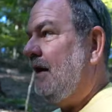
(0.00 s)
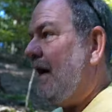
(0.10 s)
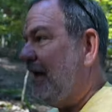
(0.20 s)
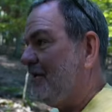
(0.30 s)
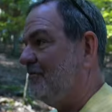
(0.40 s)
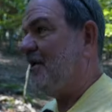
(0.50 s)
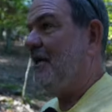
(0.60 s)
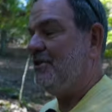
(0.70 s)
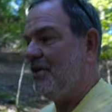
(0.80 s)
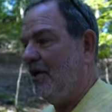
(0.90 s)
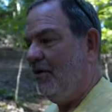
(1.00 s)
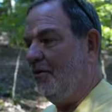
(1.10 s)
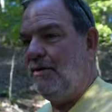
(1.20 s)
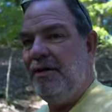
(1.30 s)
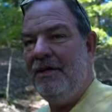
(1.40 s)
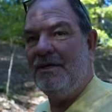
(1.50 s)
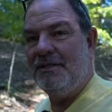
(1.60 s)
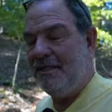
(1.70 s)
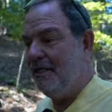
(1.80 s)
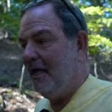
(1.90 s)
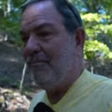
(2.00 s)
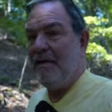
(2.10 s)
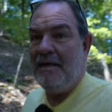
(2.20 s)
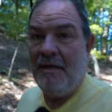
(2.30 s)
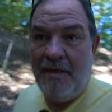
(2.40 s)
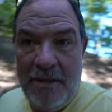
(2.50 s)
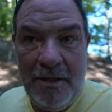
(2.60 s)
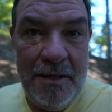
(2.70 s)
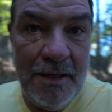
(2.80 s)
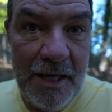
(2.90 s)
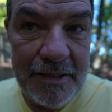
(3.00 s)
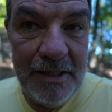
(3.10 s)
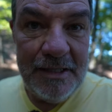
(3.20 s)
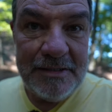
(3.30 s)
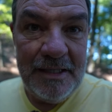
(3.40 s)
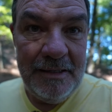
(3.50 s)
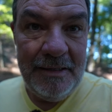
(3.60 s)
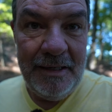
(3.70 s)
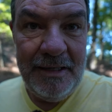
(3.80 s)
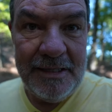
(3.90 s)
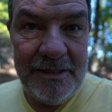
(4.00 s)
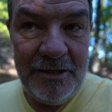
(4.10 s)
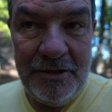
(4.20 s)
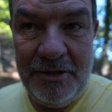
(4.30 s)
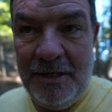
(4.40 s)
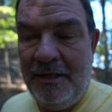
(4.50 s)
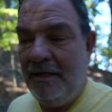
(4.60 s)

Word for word: active steady shot on because then I'd be like this and that's not good.